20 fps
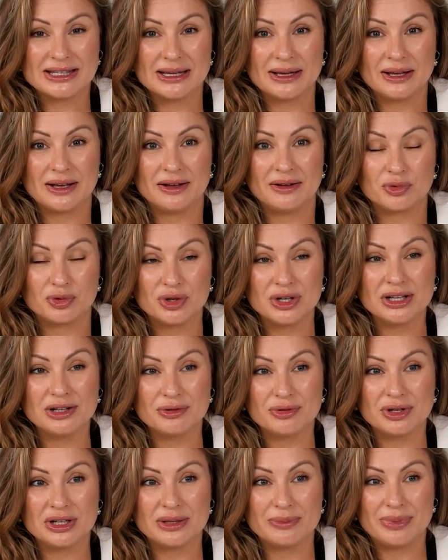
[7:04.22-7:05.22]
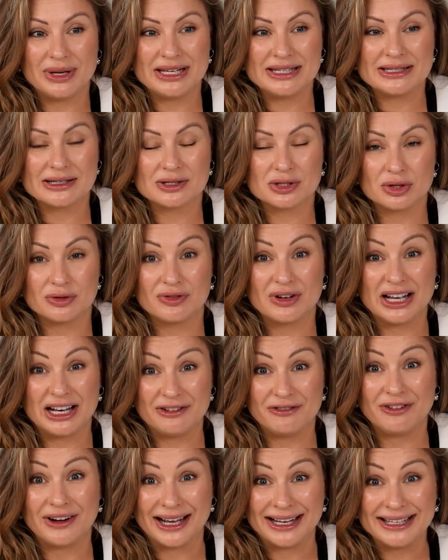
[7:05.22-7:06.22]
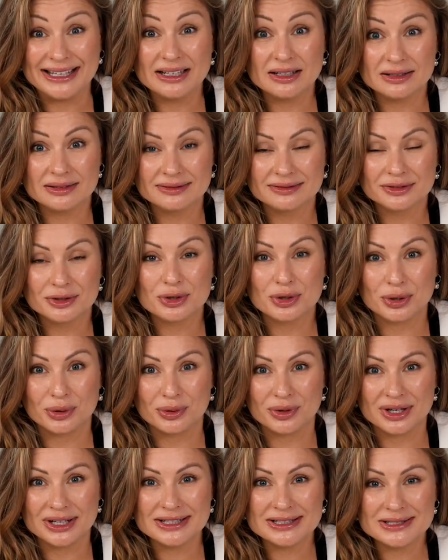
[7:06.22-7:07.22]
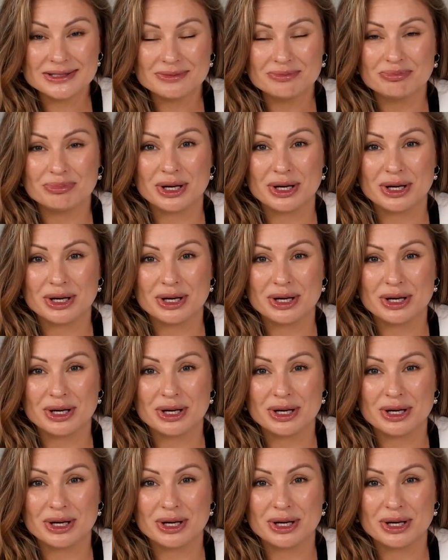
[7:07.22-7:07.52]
the really basics of galvanic current,